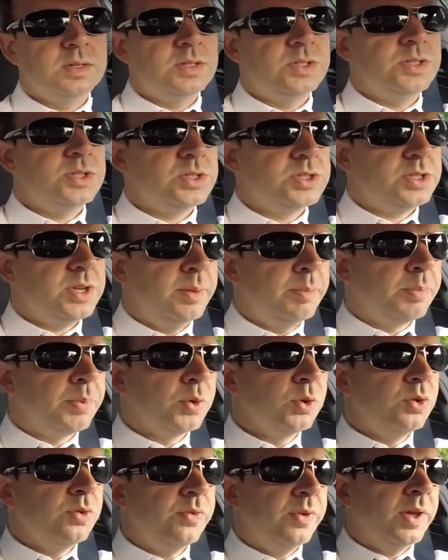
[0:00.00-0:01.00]
just
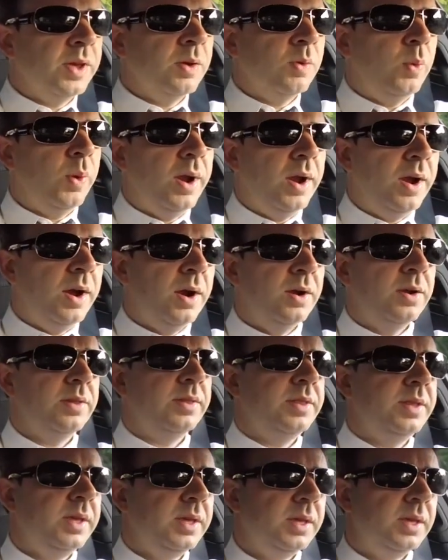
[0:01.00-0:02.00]
improving where
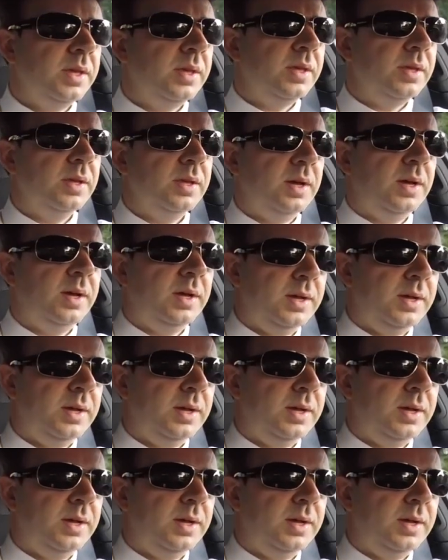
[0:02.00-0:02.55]
the